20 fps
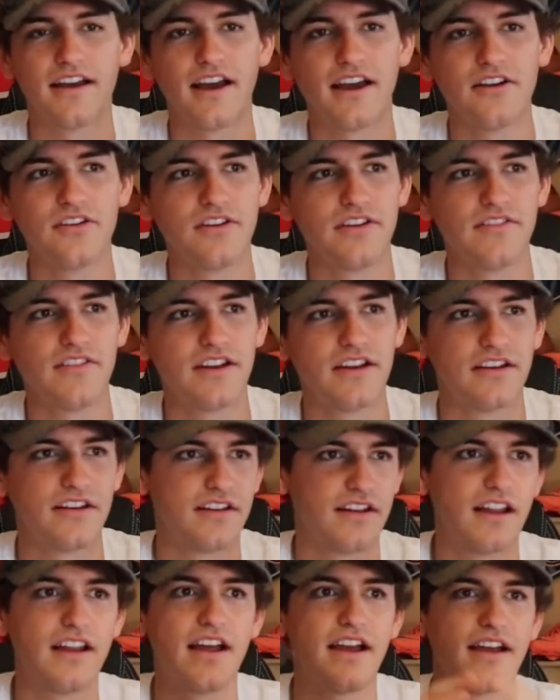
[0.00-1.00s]
I don't
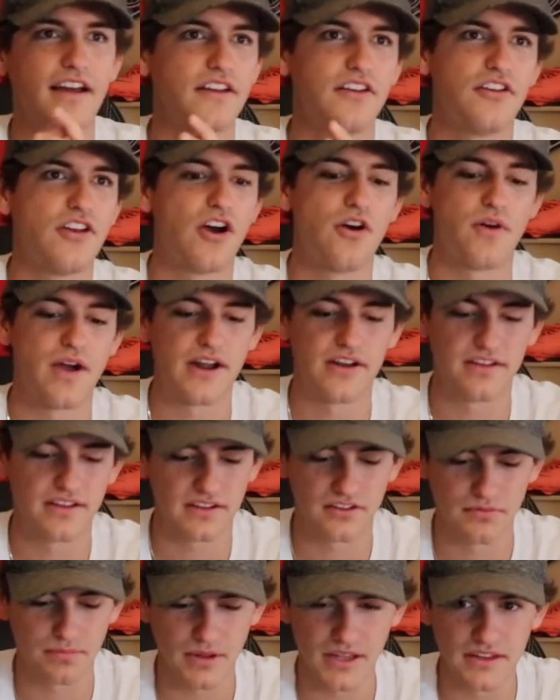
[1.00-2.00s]
even know how to
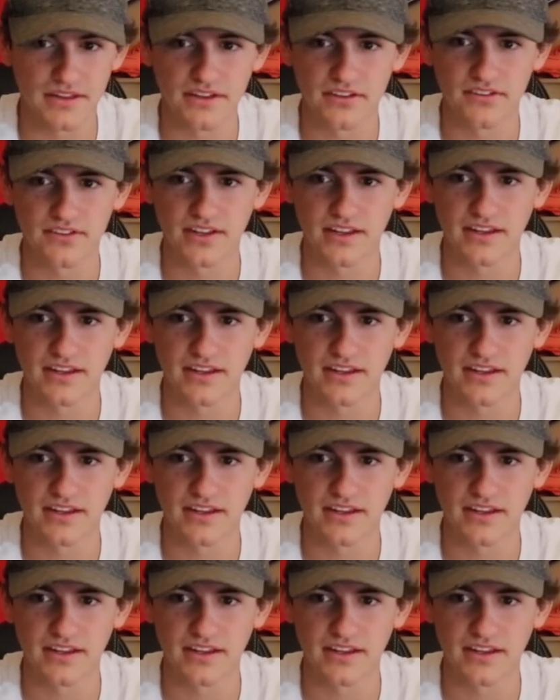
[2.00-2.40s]
explain this.